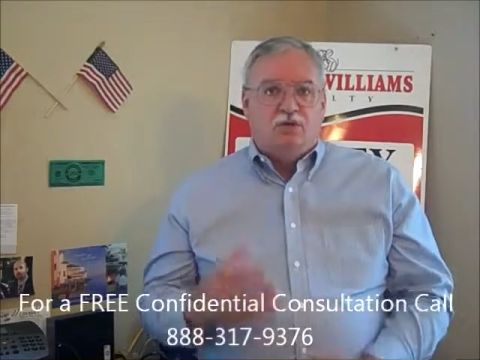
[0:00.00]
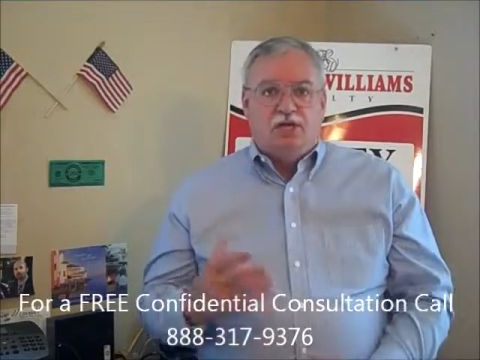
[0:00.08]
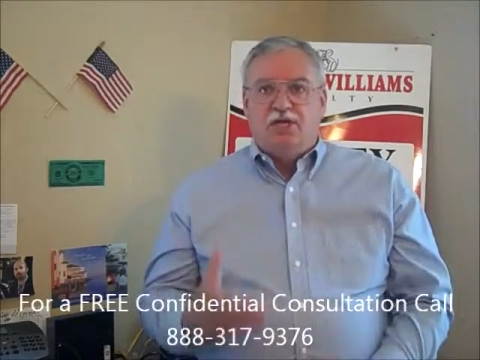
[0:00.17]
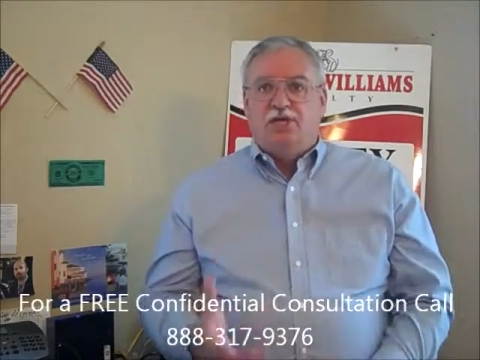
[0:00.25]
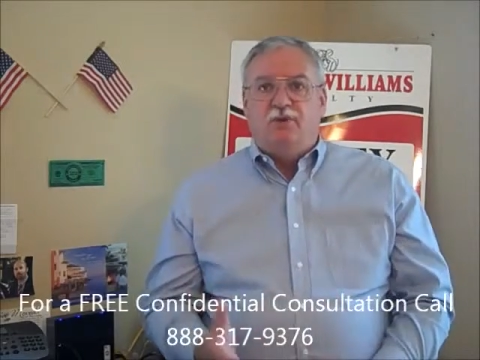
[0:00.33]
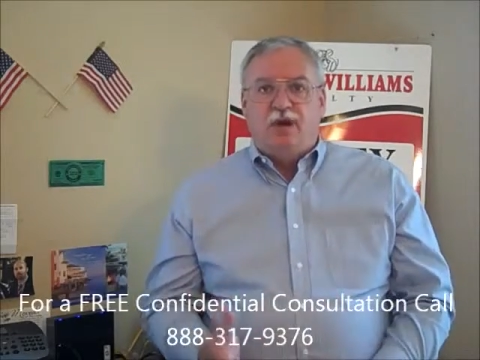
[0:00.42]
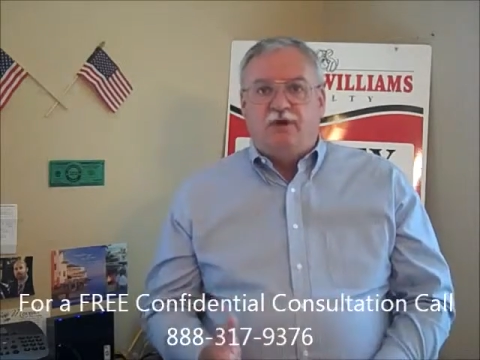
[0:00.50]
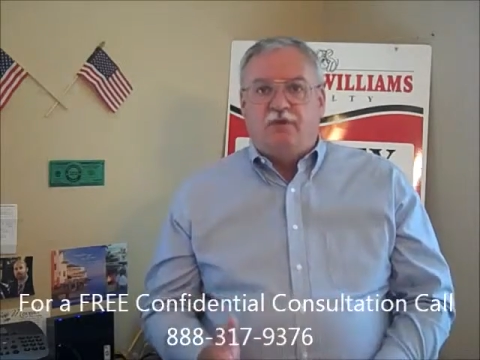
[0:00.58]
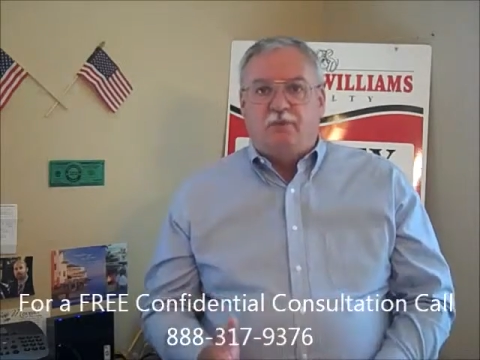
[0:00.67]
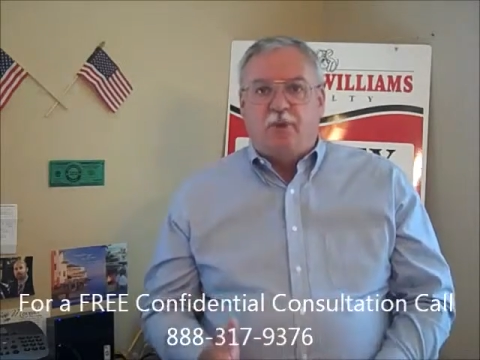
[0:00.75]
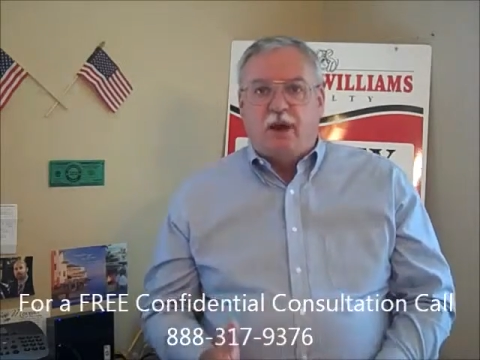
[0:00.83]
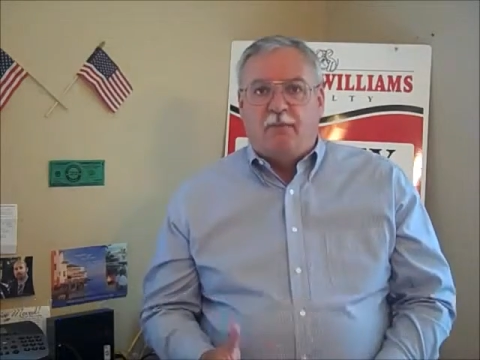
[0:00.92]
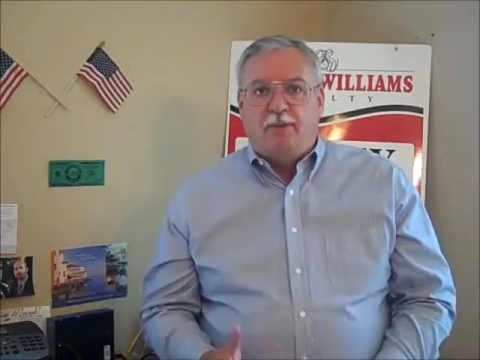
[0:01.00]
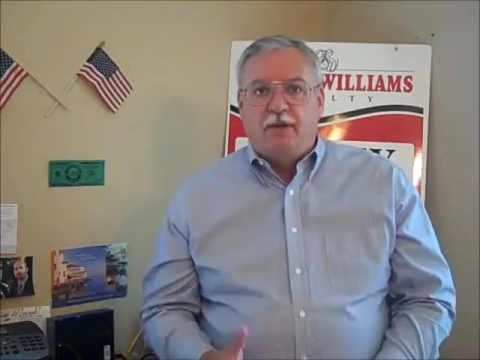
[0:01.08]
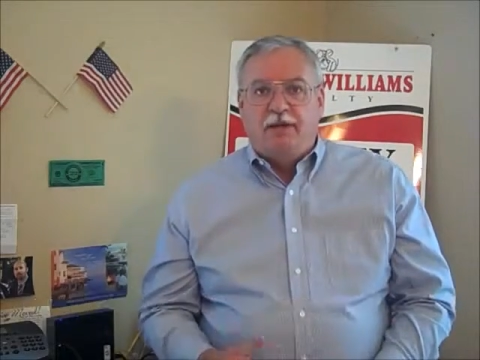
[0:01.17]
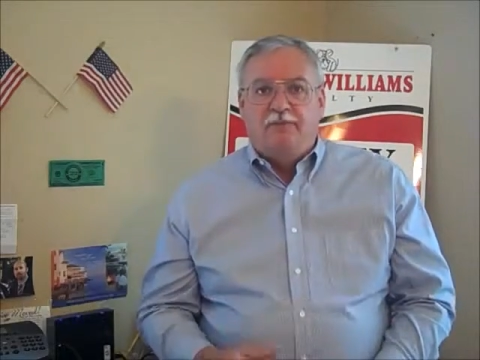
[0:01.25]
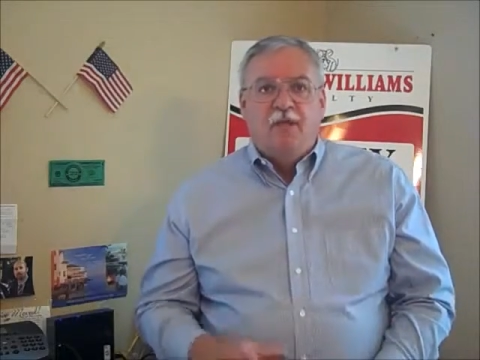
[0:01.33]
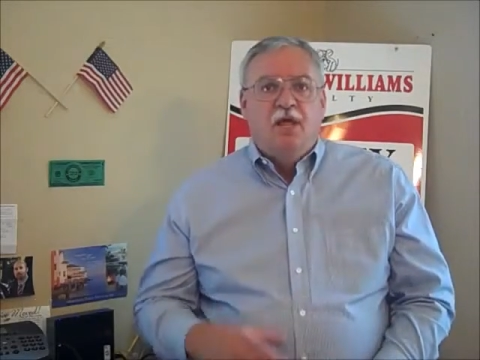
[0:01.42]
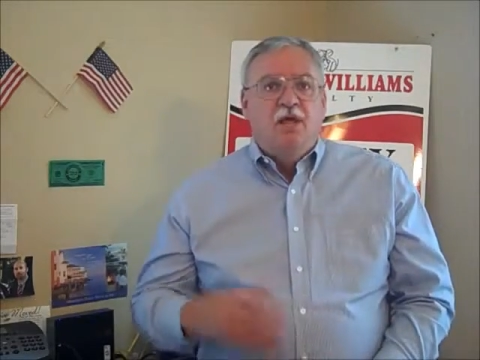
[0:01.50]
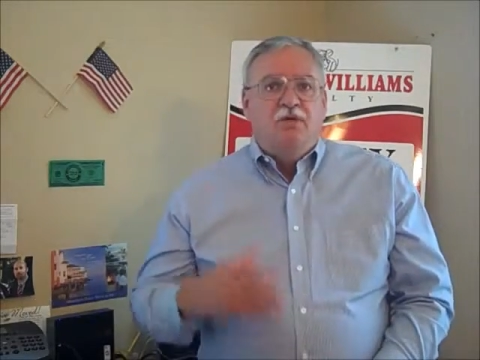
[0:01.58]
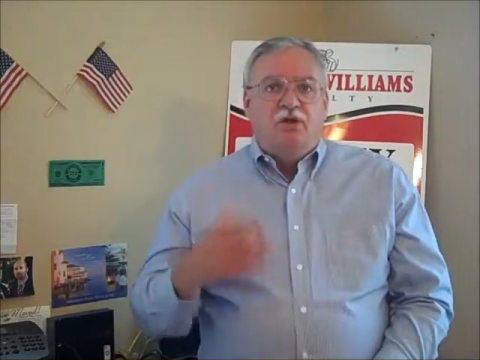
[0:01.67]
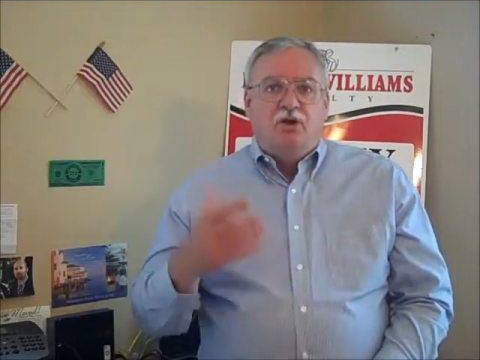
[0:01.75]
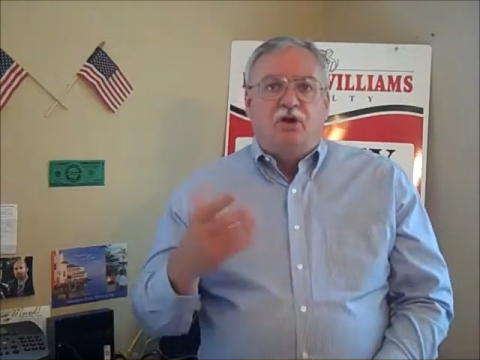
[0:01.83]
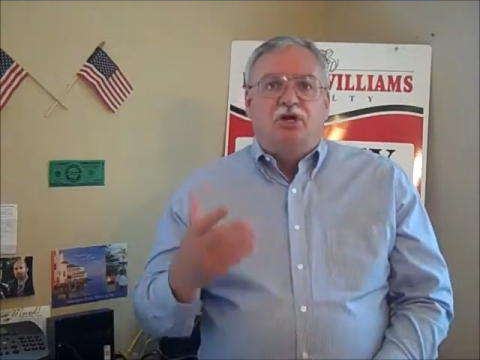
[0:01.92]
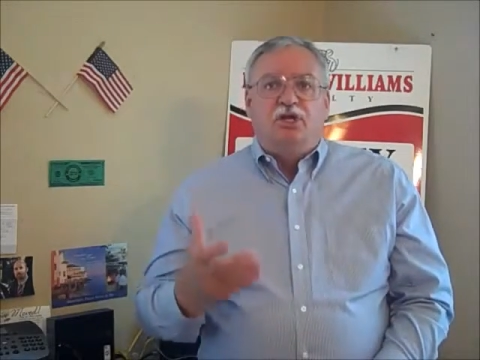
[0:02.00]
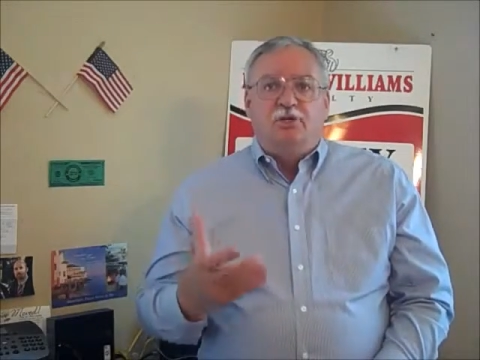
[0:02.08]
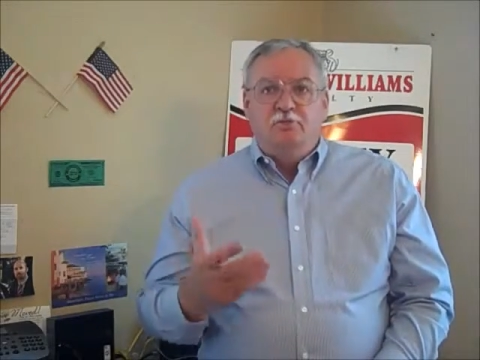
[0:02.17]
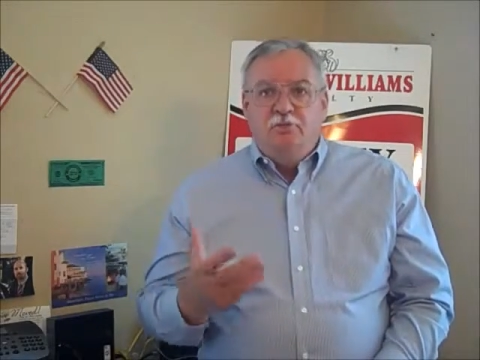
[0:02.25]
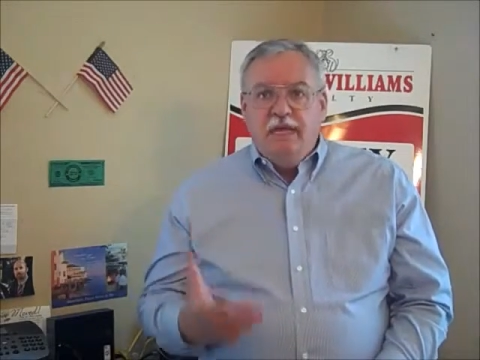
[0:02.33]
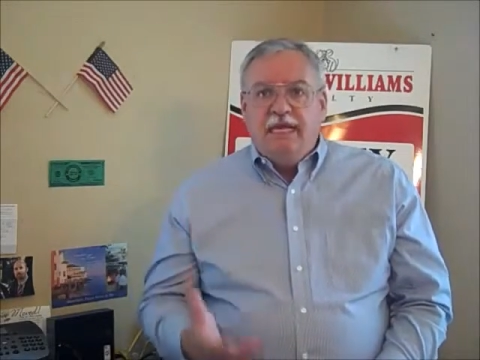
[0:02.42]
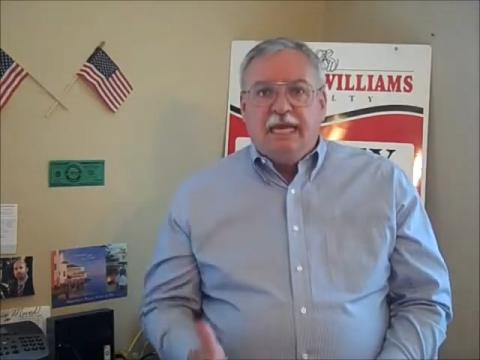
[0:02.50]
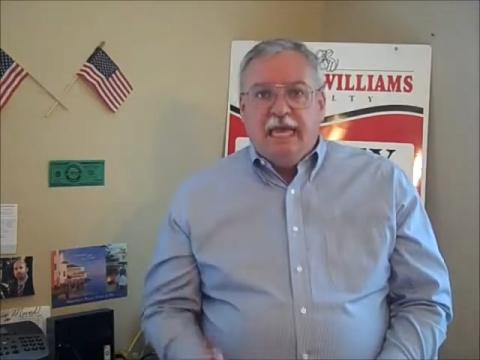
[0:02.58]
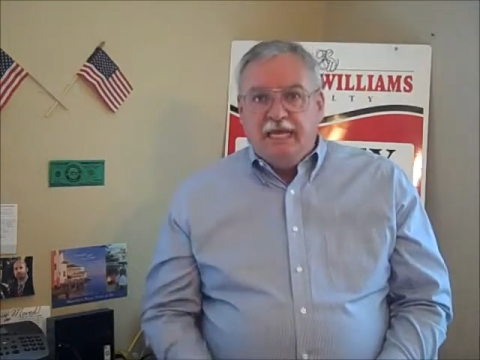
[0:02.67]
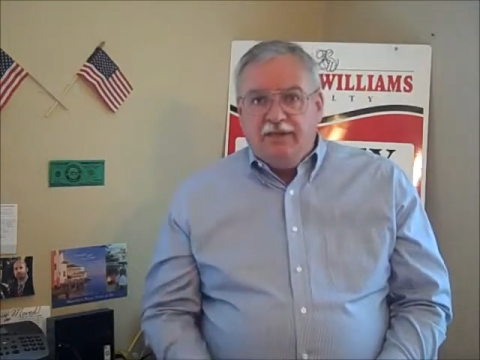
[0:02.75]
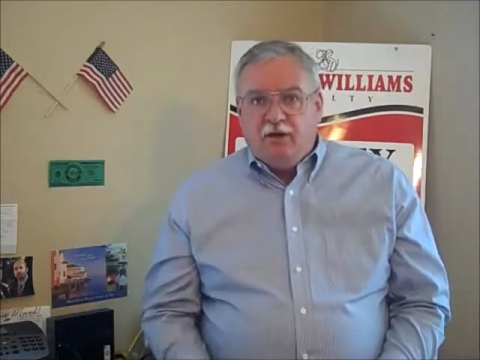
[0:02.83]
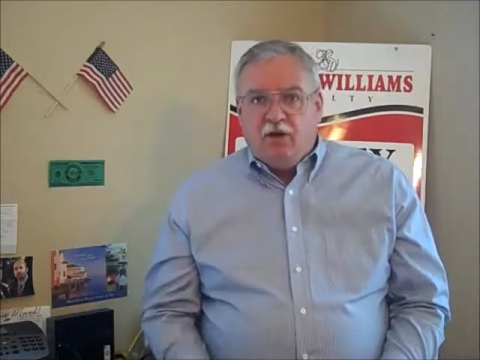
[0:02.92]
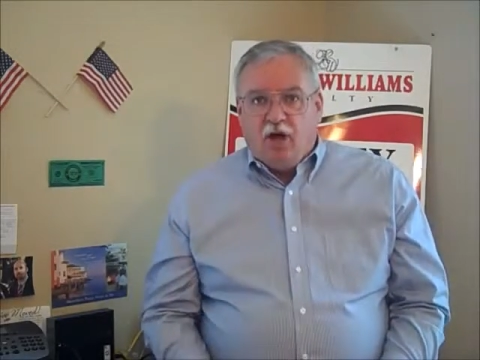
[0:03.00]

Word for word: kick you out of the property. They're looking to mitigating their